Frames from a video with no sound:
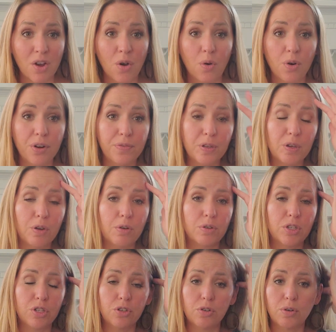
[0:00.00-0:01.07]
Or if you go
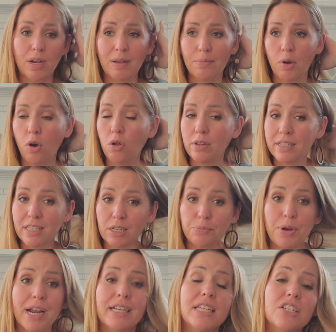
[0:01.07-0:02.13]
to a holistic
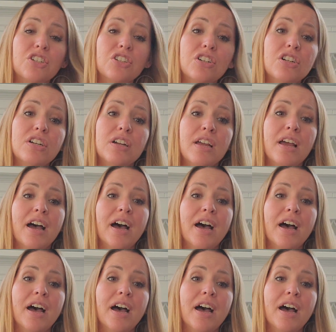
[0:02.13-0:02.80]
practitioner